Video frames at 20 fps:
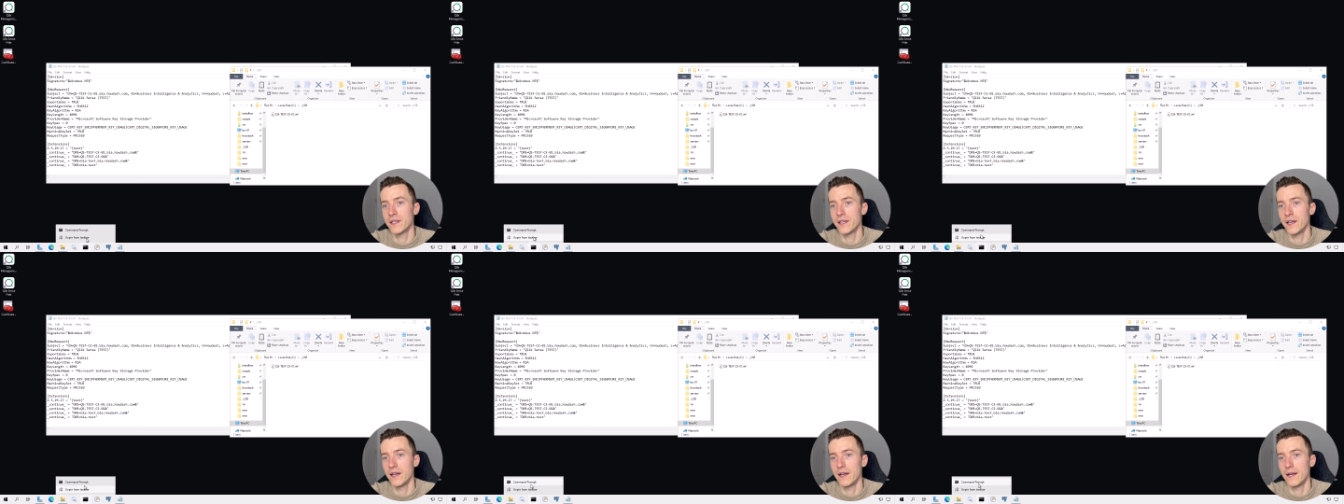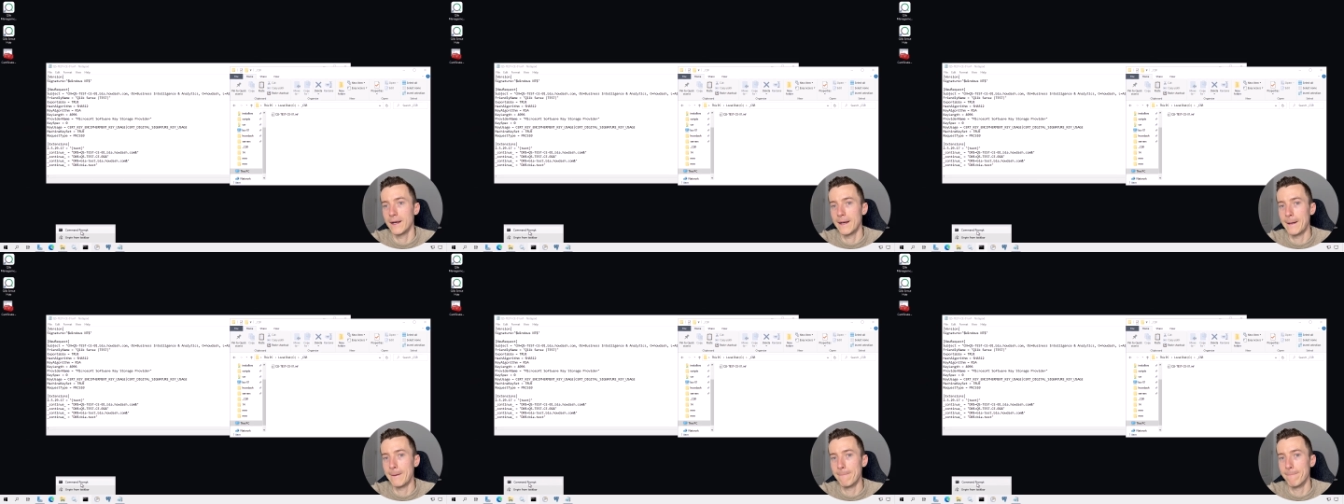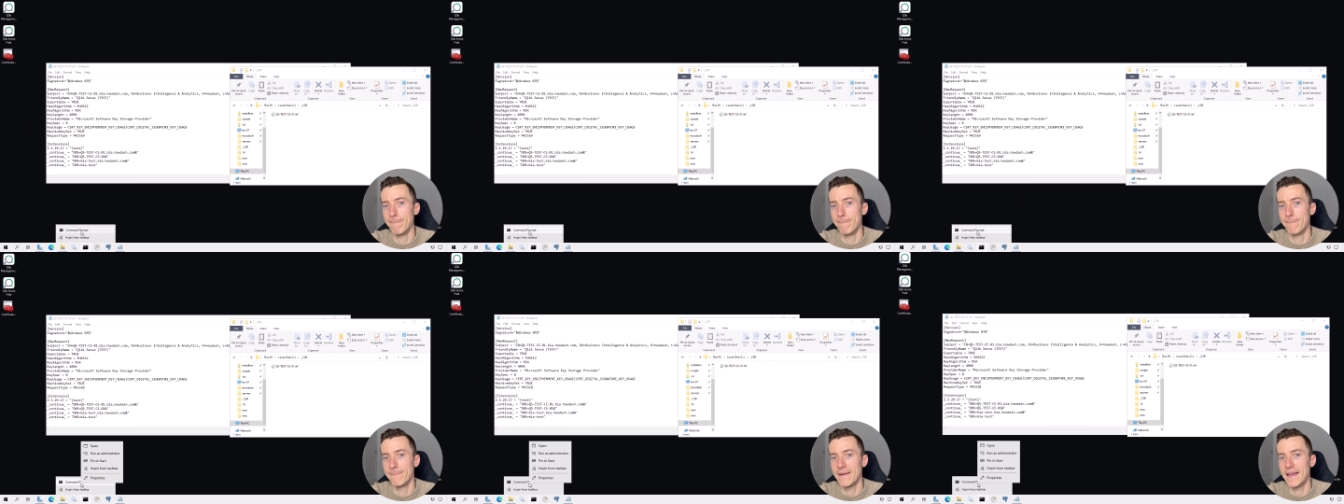
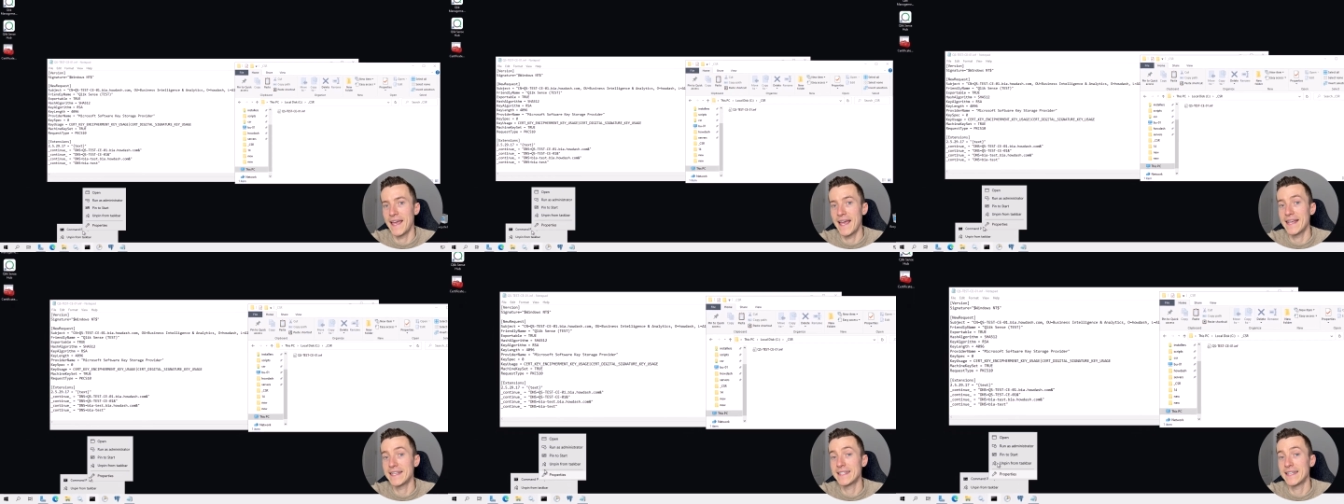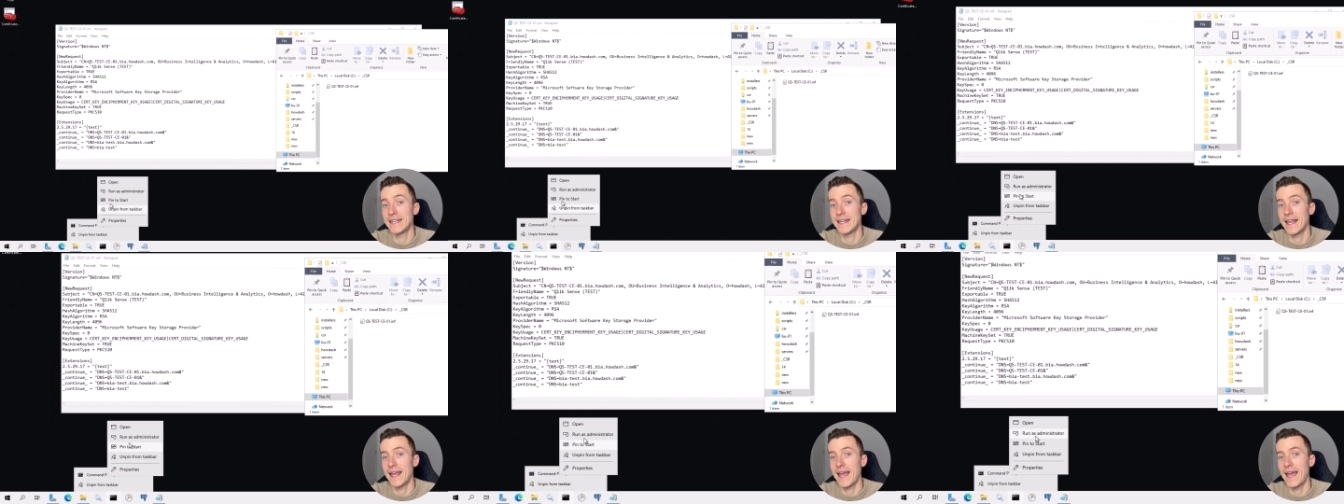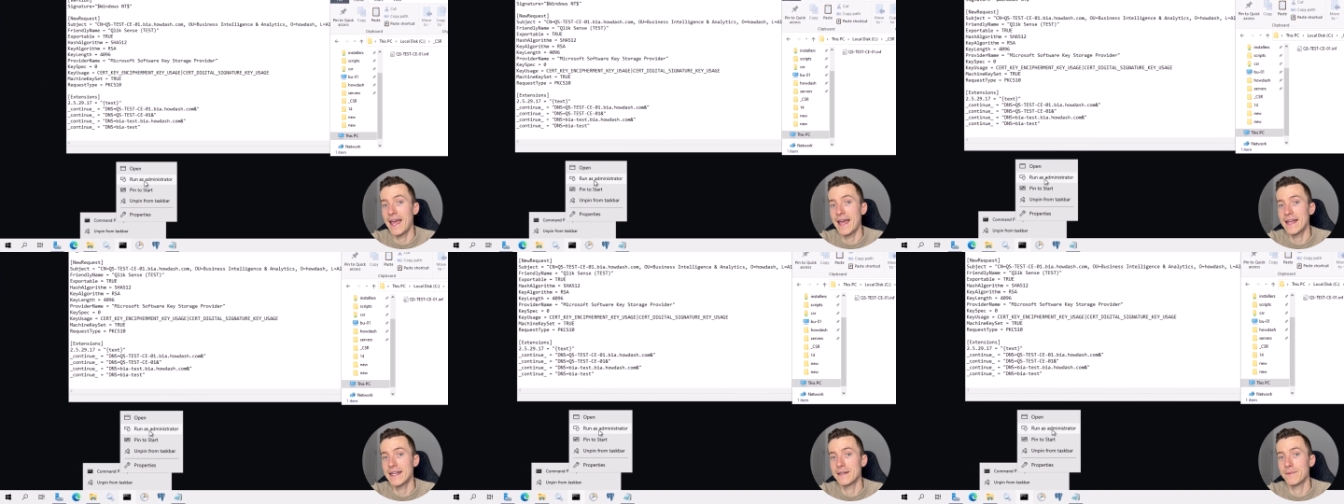as an
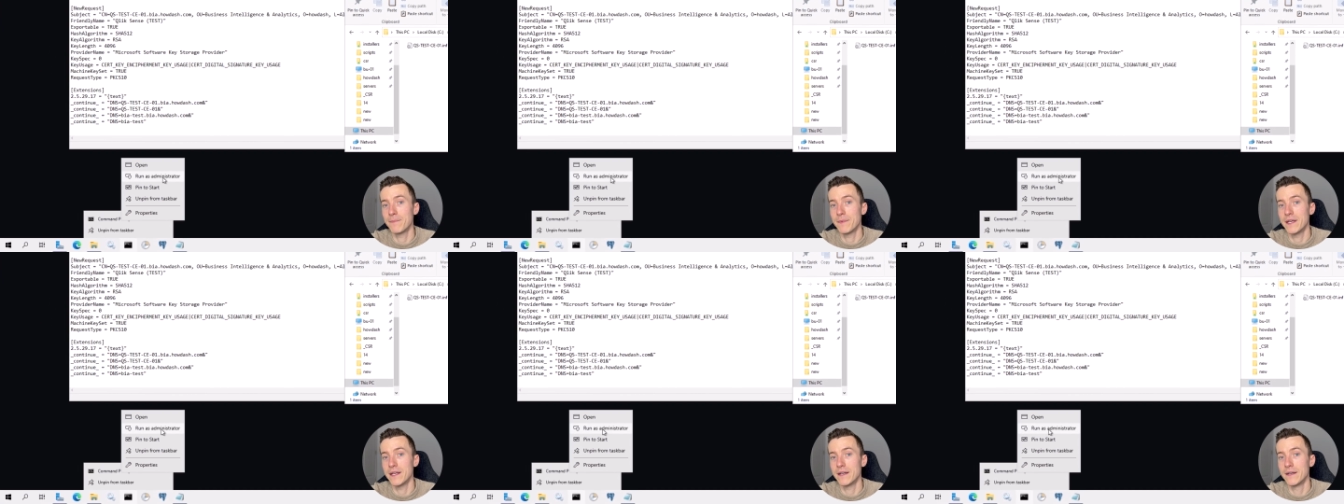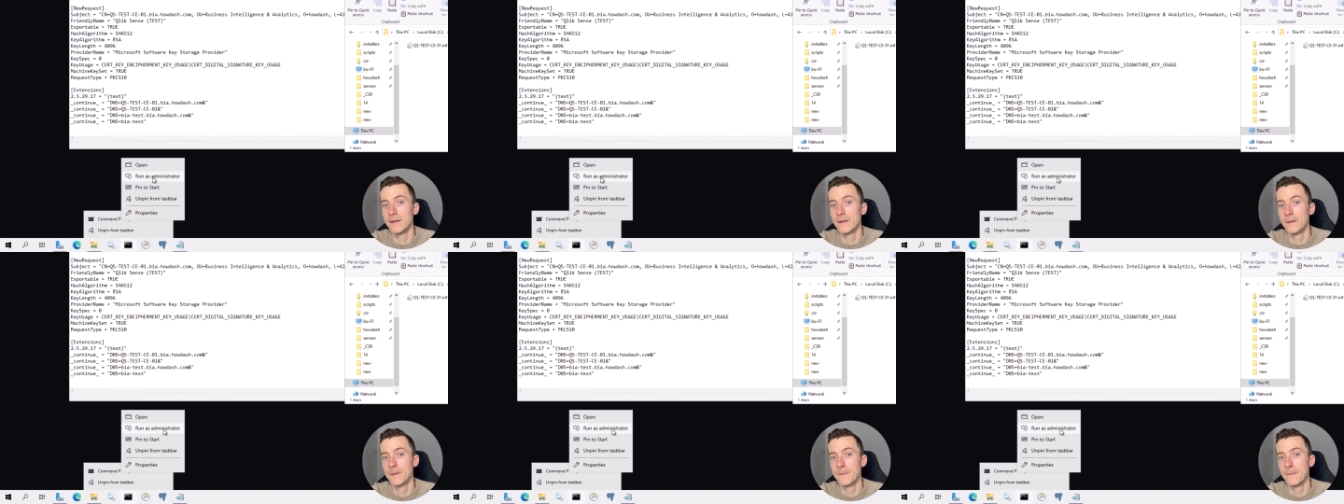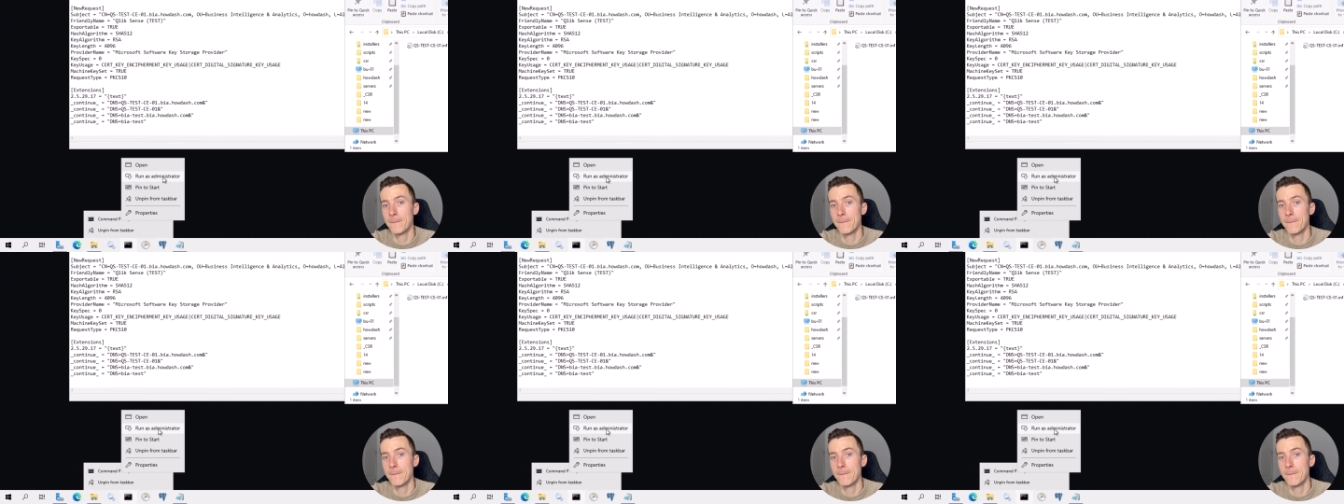admin